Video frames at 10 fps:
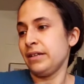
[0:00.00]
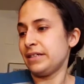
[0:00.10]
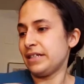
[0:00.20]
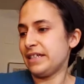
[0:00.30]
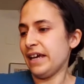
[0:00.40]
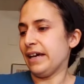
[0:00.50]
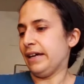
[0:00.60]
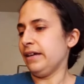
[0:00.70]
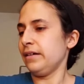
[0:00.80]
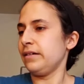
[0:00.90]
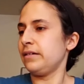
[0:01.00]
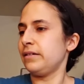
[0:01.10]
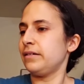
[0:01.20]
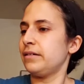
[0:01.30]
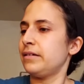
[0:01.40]
Today,
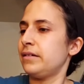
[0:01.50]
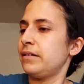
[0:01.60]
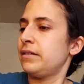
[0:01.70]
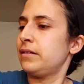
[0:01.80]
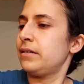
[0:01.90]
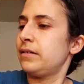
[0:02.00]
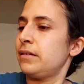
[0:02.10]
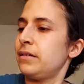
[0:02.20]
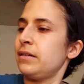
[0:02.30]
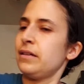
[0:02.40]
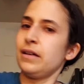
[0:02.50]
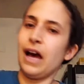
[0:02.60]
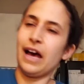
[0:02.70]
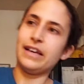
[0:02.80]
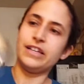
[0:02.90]

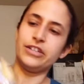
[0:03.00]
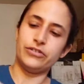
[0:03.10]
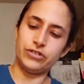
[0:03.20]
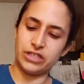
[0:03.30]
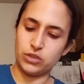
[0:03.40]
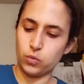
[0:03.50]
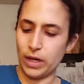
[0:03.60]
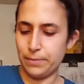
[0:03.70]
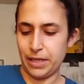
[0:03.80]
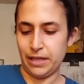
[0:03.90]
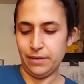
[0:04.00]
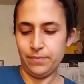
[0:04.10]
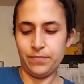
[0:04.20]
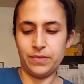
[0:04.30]
I'm going to use this white bean.